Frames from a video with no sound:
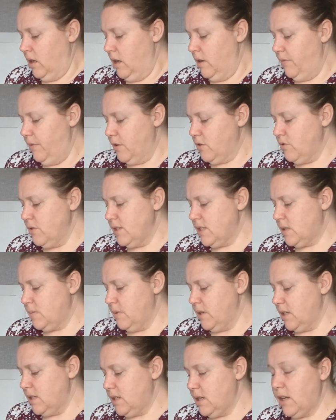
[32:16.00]
For
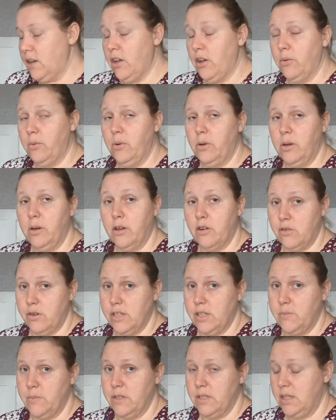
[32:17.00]
Christmas, I know
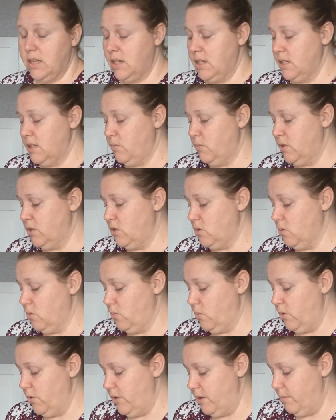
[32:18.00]
Christmas, and
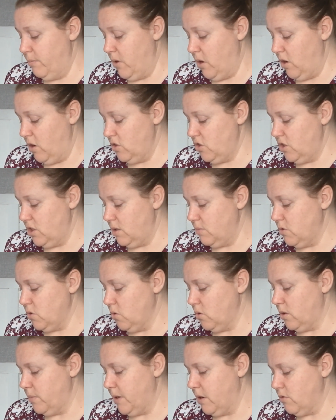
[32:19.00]
we're in March, and I'm
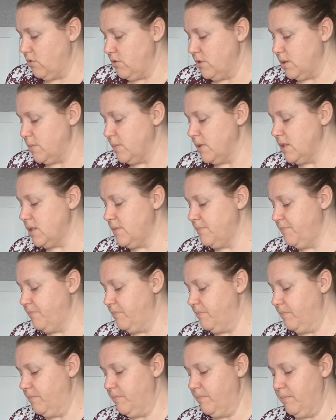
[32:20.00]
talking about Christmas,
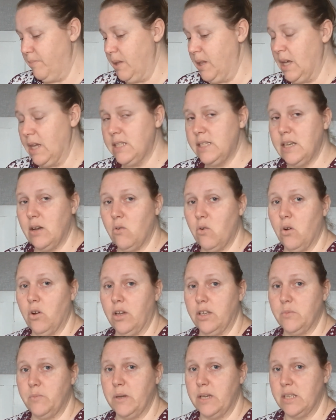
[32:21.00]
but that's how long
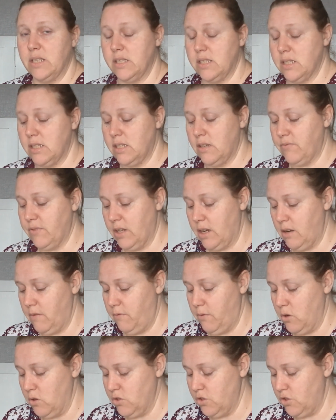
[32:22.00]
it's been since I've done a
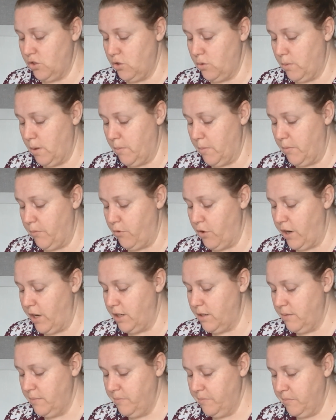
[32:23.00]
Flosstube, I'm afraid.